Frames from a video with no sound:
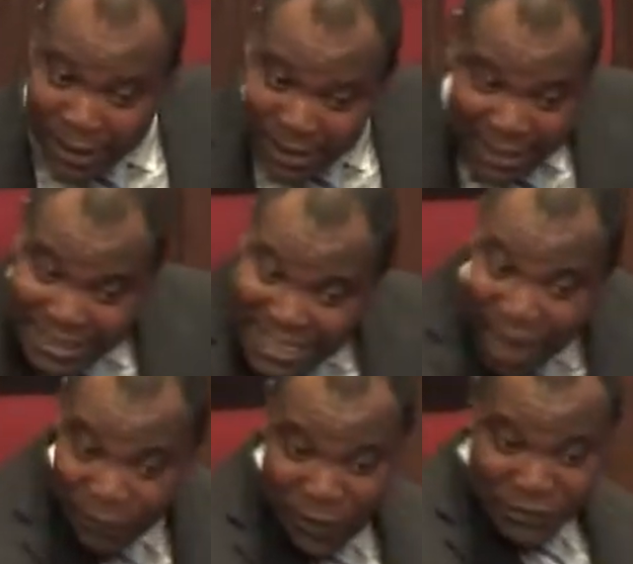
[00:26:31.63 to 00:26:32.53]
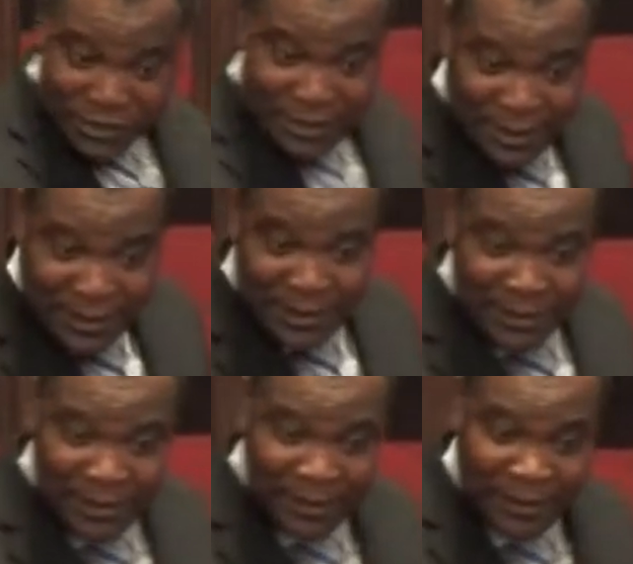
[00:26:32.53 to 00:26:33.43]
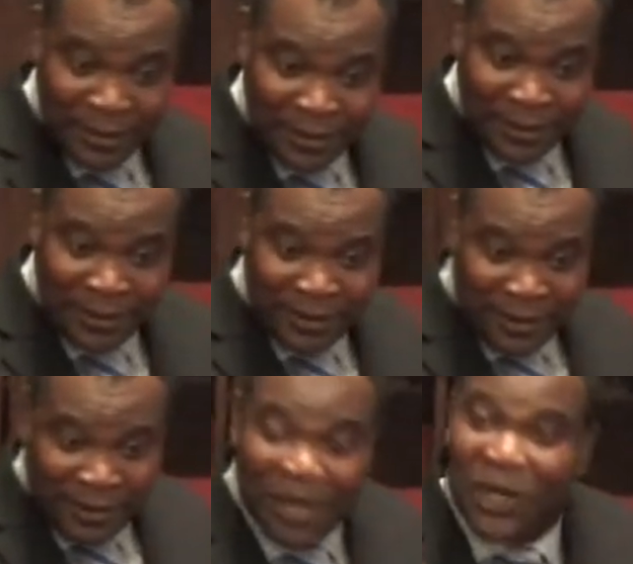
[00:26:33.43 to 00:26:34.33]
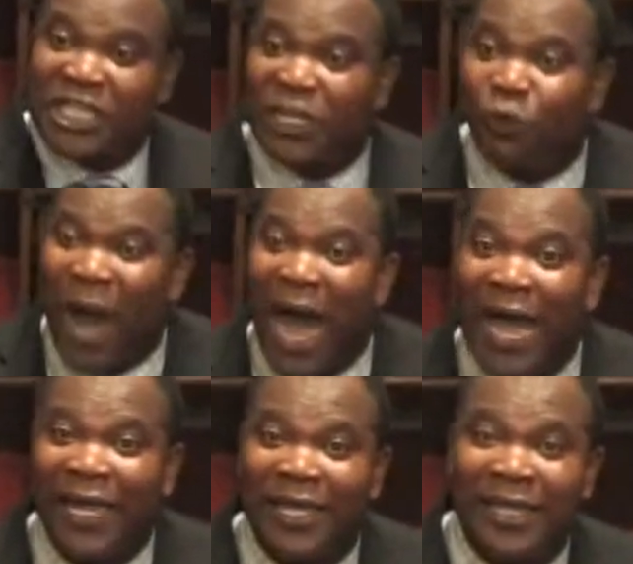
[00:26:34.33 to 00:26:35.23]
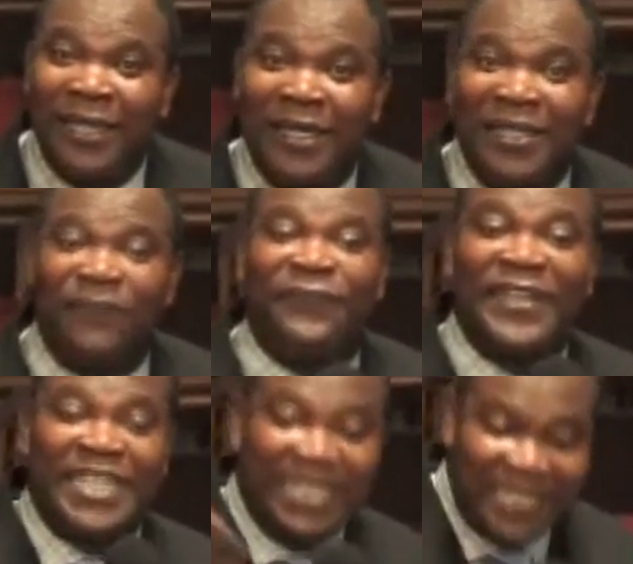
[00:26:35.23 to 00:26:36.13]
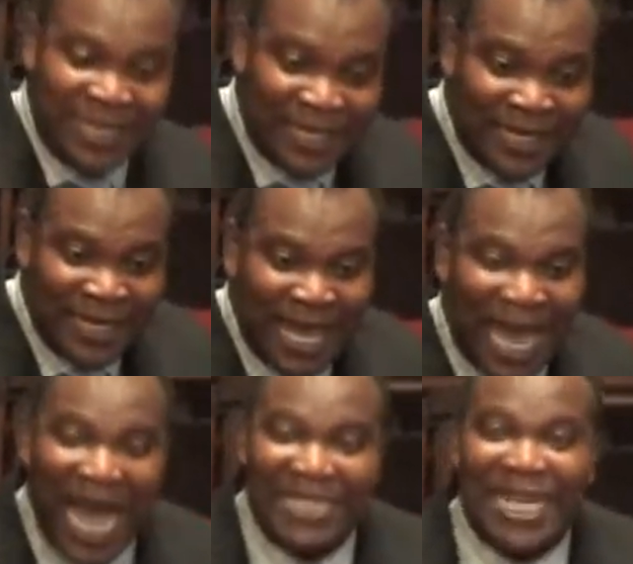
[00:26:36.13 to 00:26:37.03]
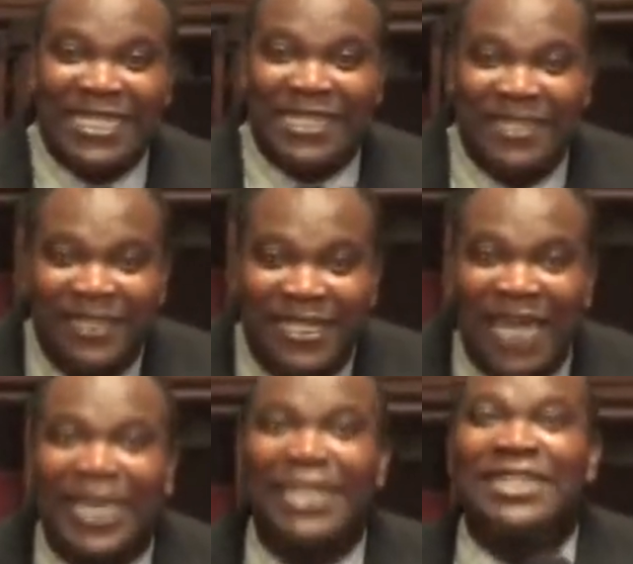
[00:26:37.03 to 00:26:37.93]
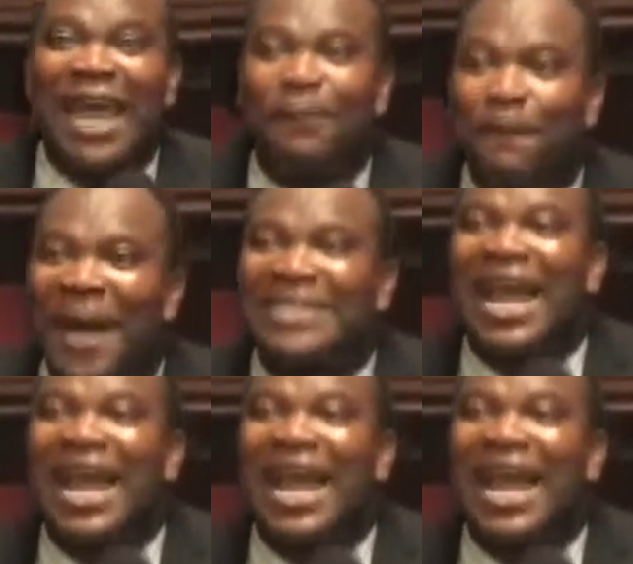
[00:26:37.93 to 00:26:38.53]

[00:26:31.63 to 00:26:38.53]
This is how it works. The reason why the fetish are just taking that much